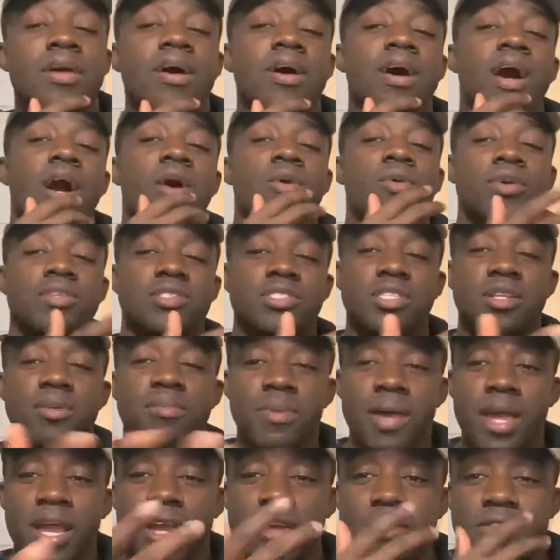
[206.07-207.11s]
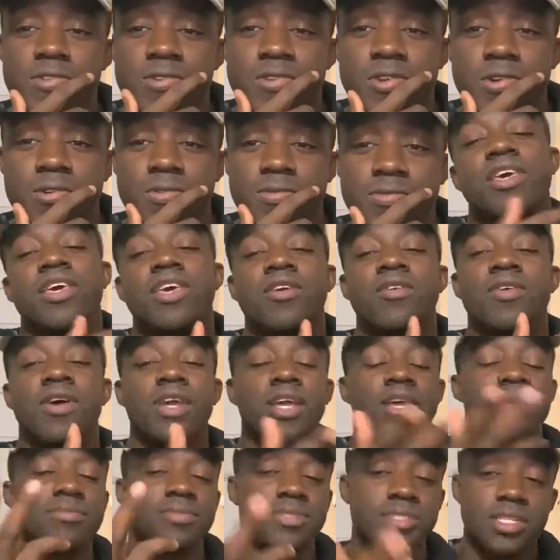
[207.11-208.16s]
I went to the bathroom. Here I
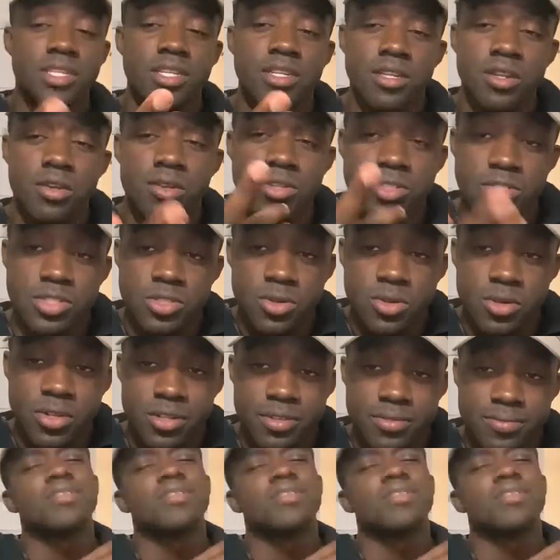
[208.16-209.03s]
am sitting on the toilet,